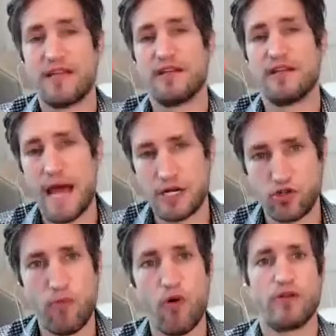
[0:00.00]
a
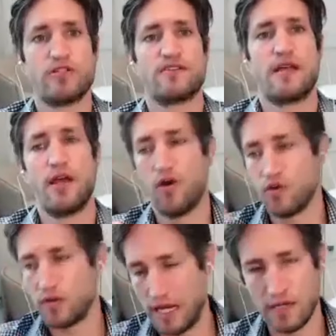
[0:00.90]
natural point to say,
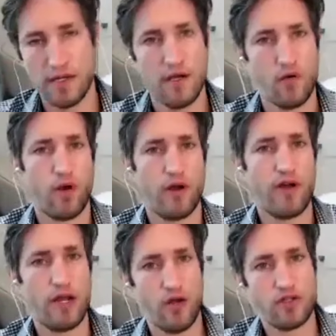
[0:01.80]
okay, what have I
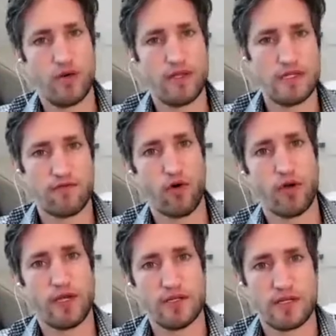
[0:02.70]
learned during these 4
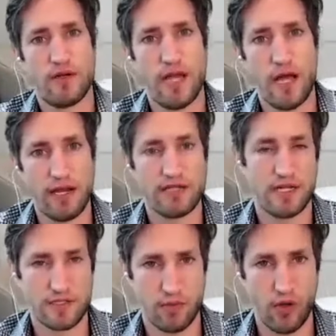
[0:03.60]
years? Now let's
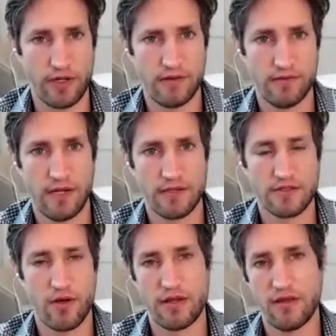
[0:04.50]
exploit. And
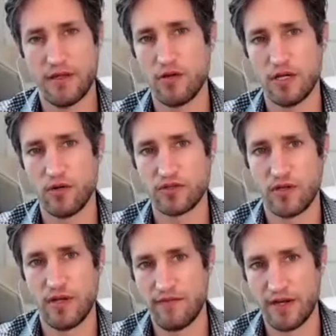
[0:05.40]
so I think you can also
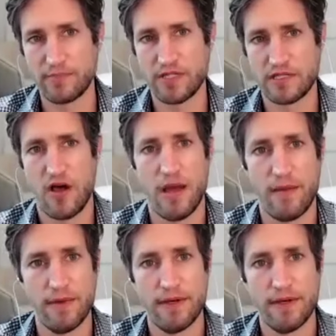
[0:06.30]
leave it up to time.